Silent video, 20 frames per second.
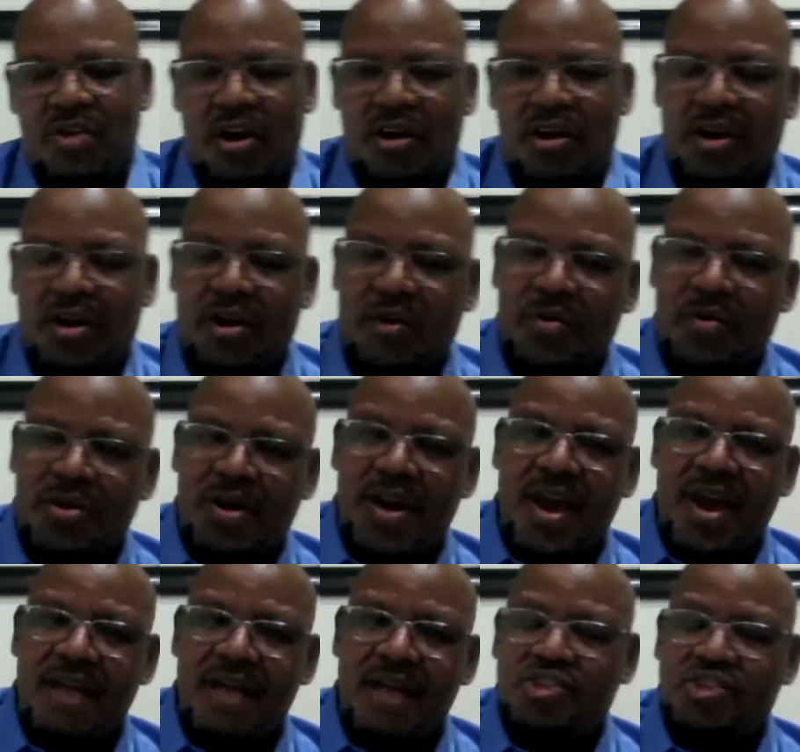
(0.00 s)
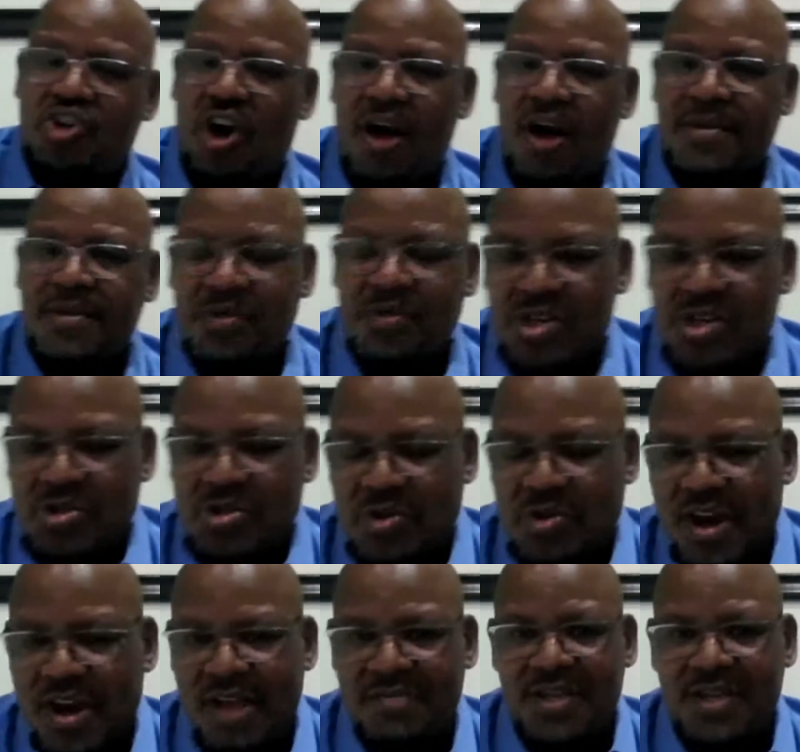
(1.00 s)
no, we don't have jobs because we
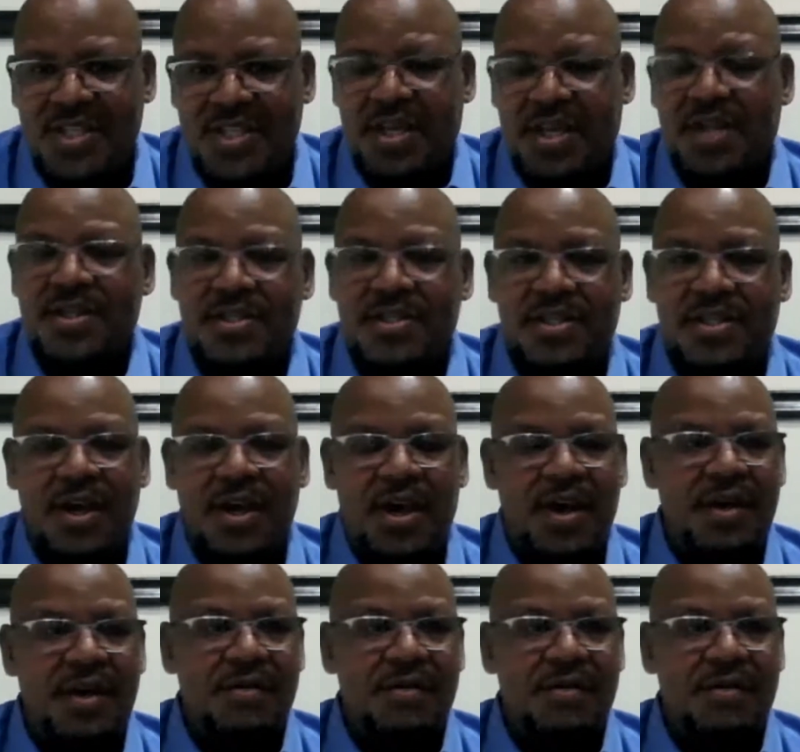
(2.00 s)
don't have the skills.